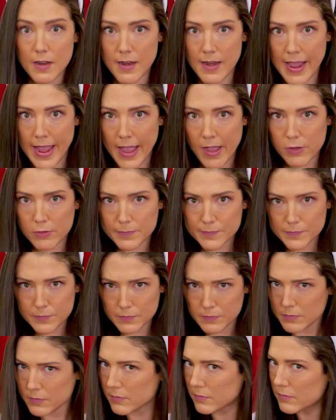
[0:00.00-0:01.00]
Now,
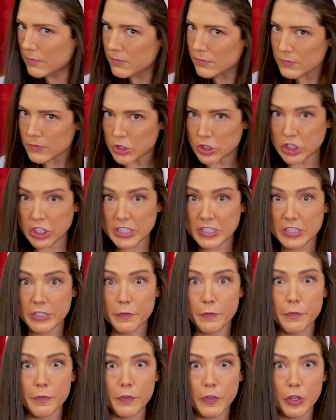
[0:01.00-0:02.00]
just a
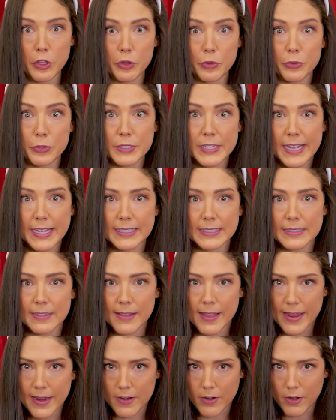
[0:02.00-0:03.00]
few days
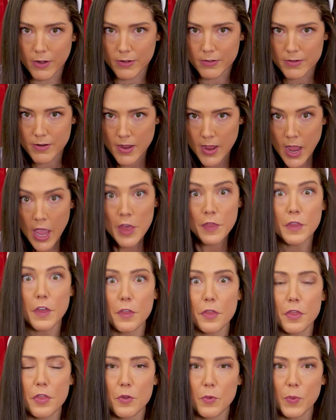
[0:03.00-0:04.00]
later, the
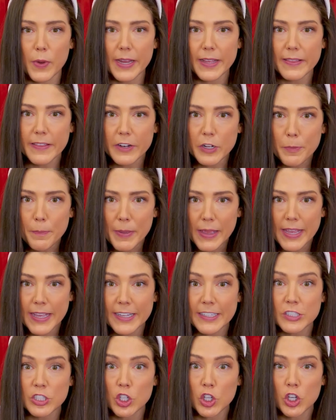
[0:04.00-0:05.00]
3 little
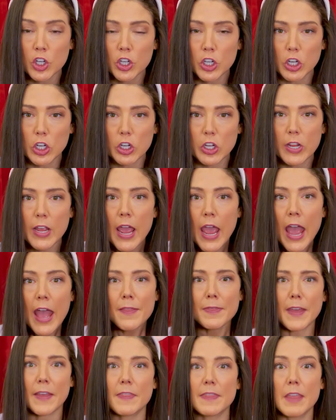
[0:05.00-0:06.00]
pigs heard
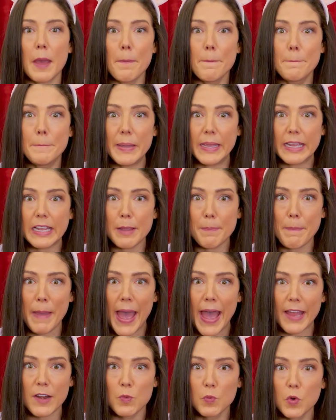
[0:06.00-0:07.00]
that the big
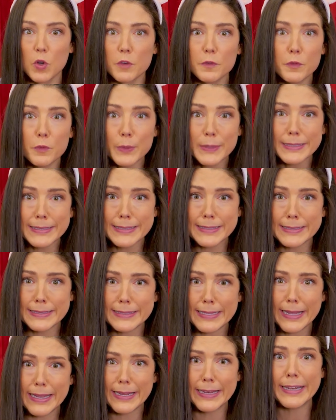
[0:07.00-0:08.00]
bad wolf was
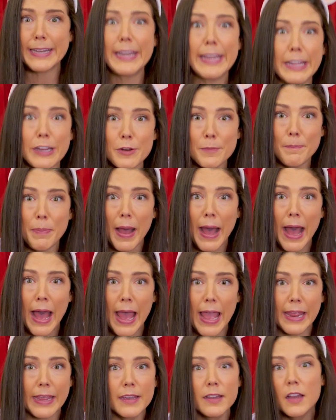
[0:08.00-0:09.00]
seen
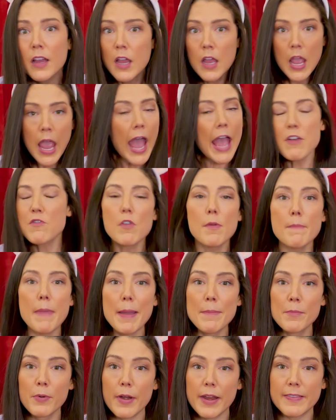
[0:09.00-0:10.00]
nearby. And
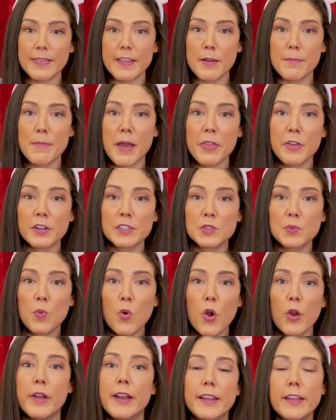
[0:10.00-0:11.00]
remembering their mother's
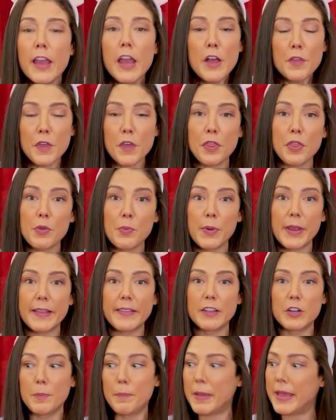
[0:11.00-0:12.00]
warning, the 3
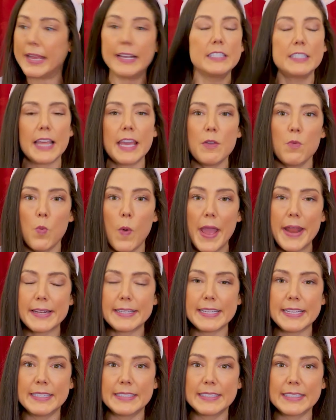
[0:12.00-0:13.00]
little pigs, they
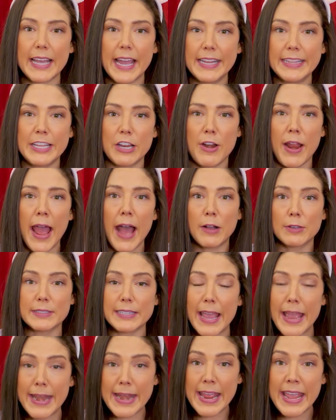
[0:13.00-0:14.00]
went inside their house
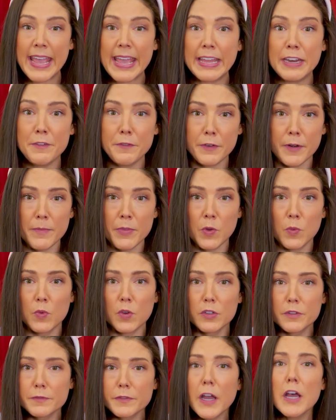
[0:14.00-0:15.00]
and hid from the
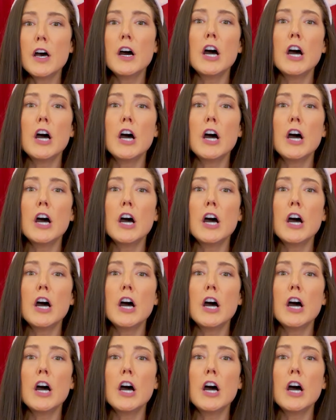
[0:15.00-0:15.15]
wolf,